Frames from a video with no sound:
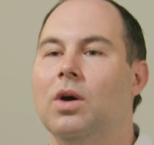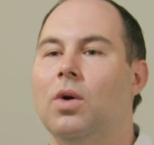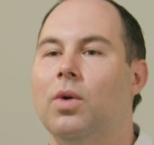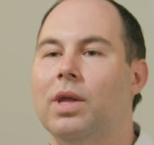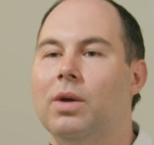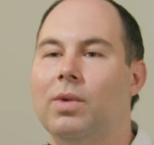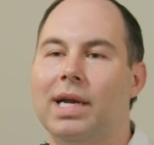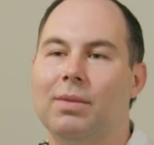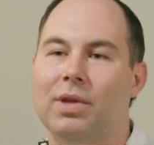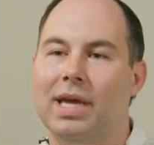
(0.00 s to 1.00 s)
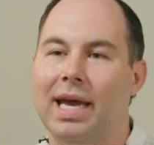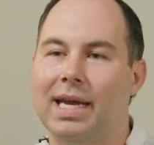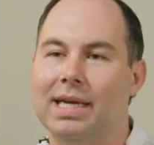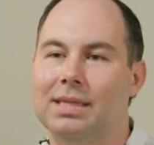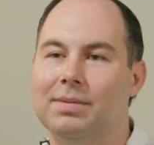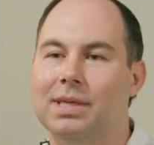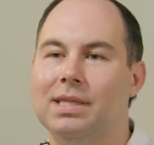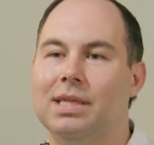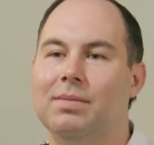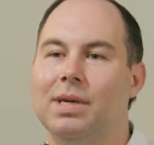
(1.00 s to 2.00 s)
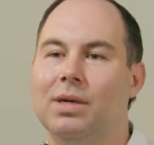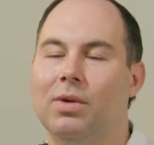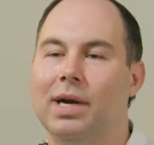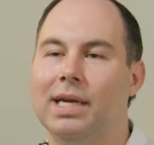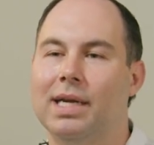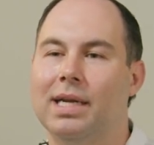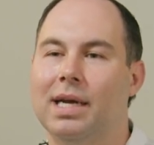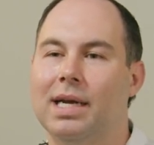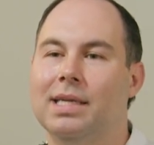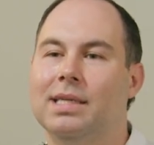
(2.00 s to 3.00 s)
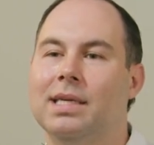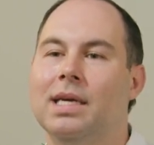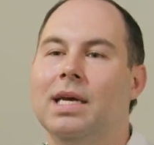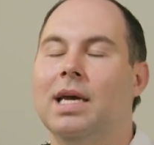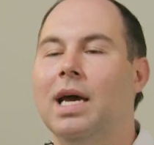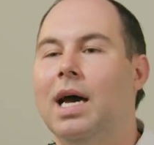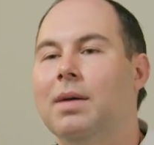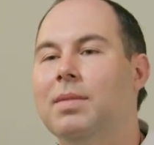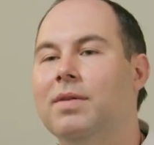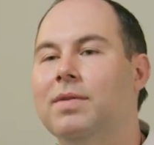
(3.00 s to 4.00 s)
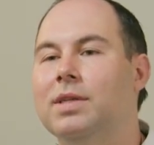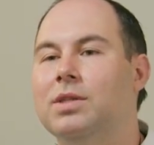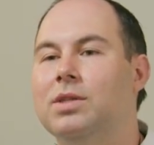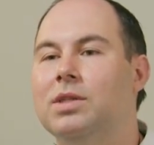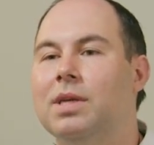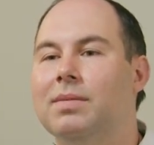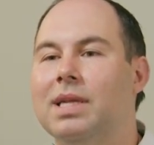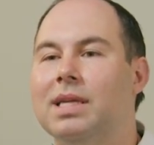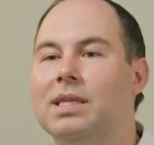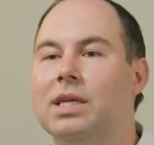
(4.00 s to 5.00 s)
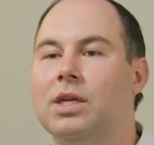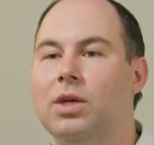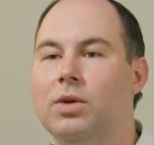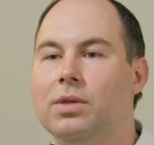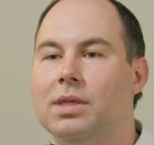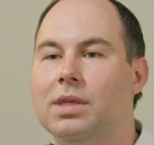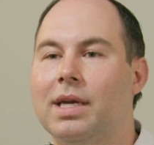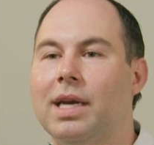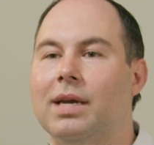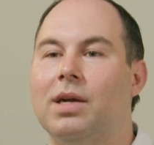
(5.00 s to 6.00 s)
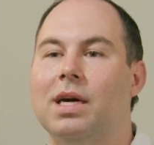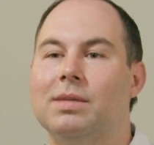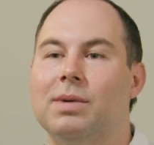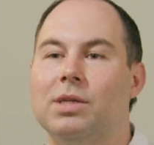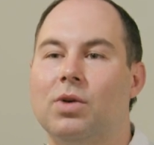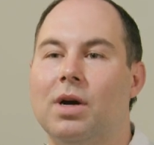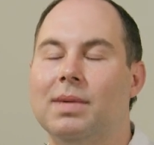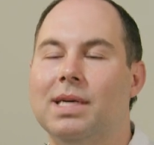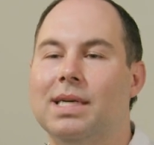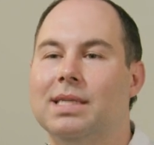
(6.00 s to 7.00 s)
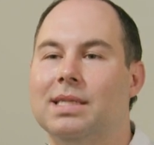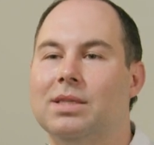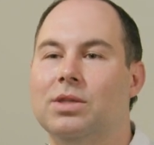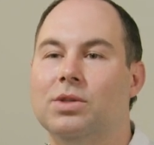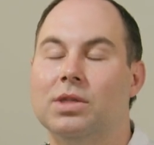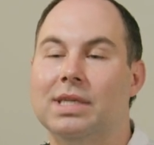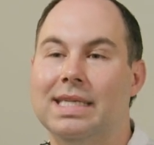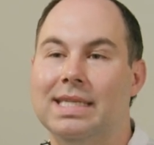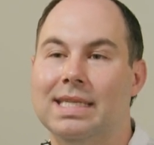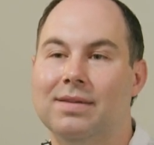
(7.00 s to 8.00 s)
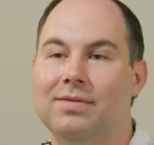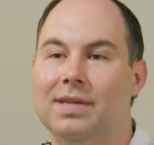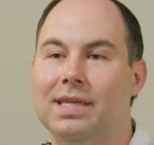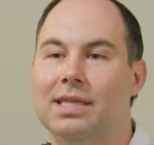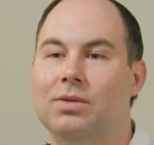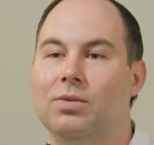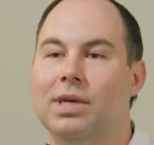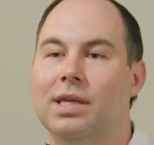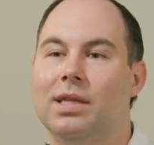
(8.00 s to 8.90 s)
or they wake up with headaches because they've been grinding at night. If it's something that's acute and caused by trauma, it's usually easy to fix with